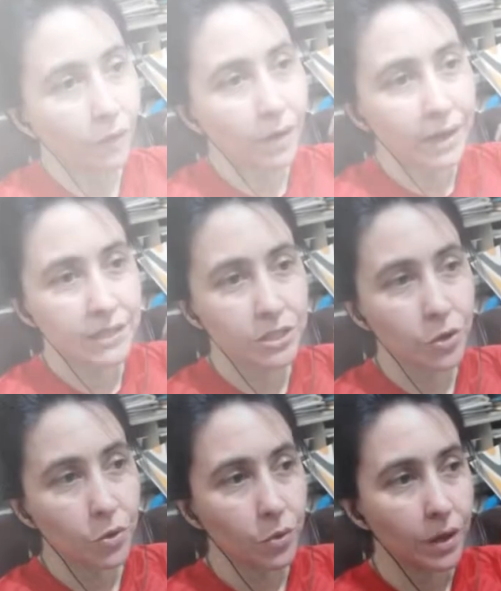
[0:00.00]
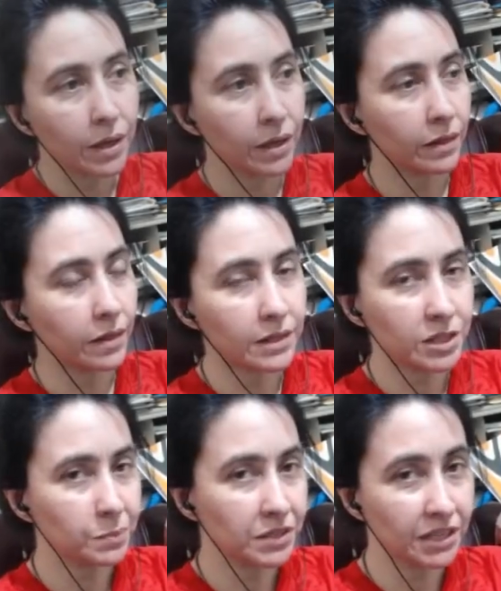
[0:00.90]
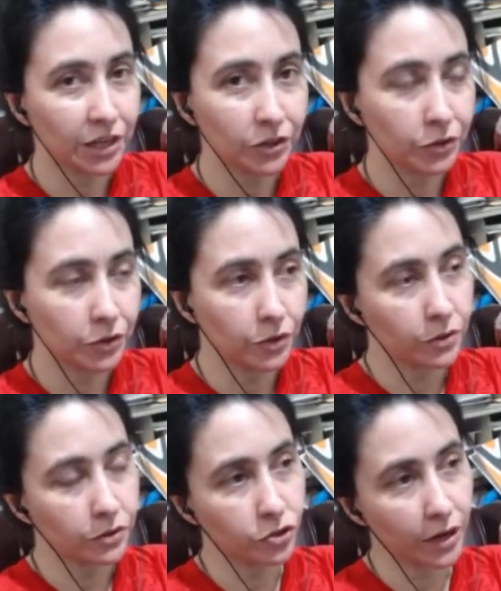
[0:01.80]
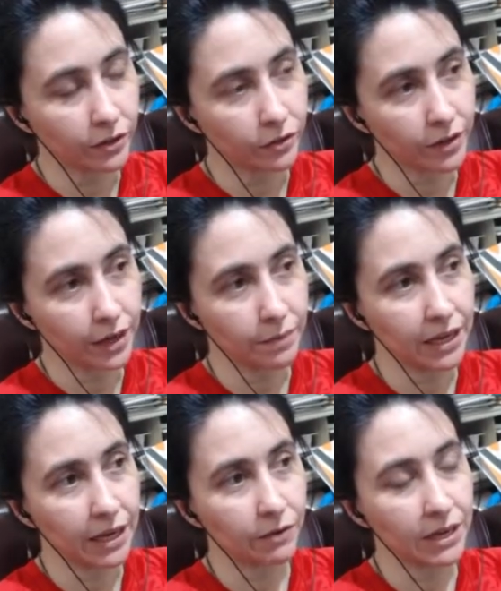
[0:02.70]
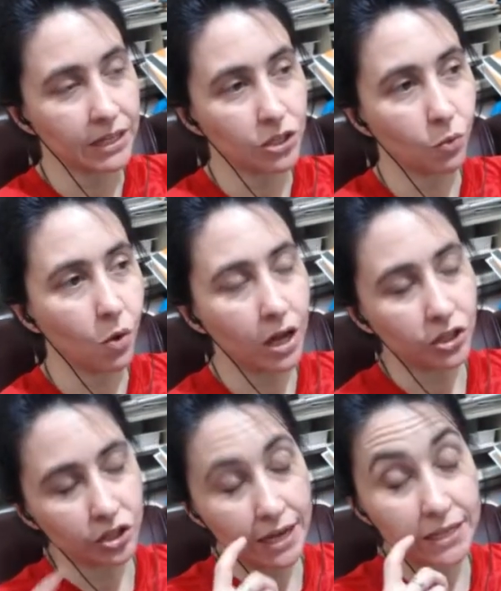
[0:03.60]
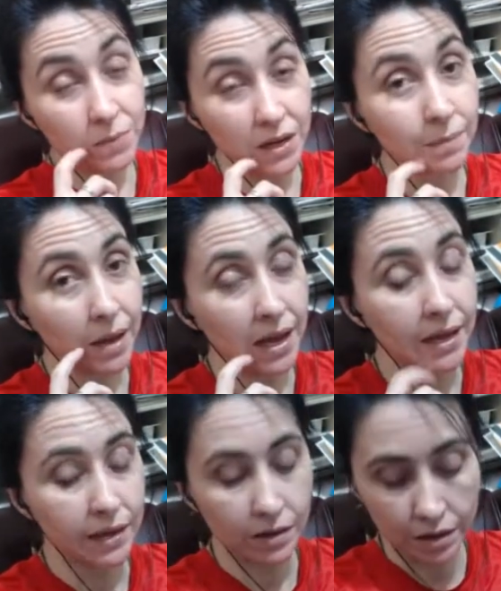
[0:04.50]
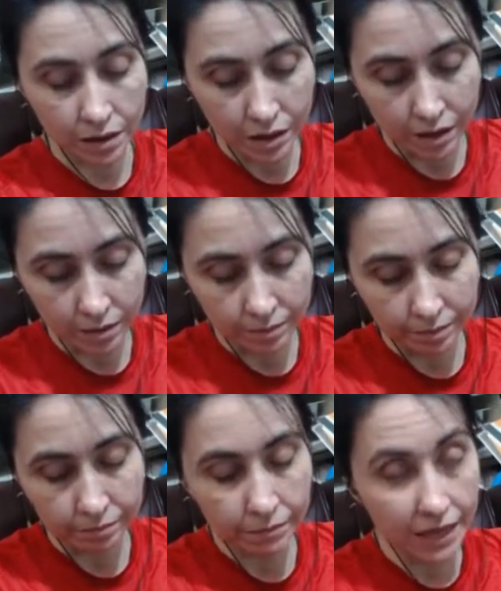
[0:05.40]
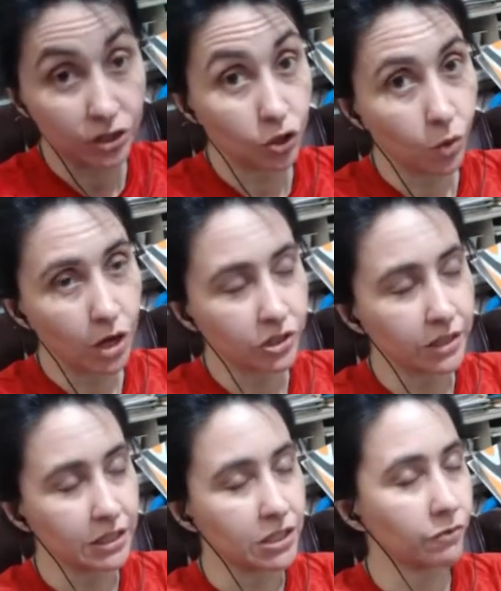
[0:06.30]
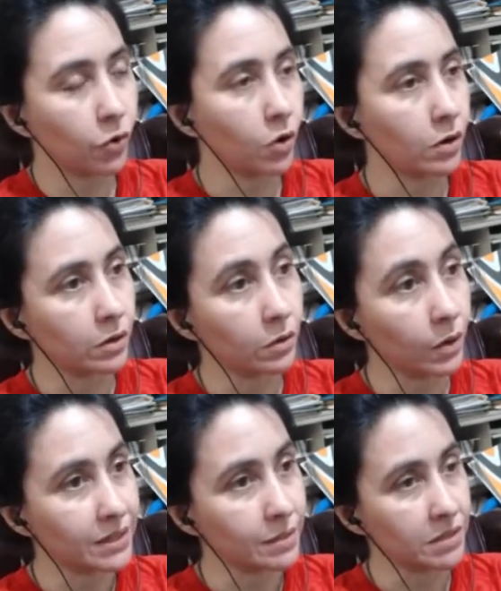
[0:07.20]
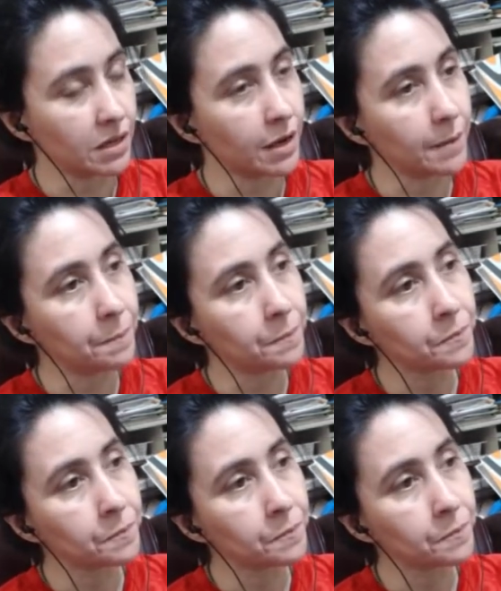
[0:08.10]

All right, so this particular trailer that I'm getting ready to watch has been in my um, my to-watch list for quite some time.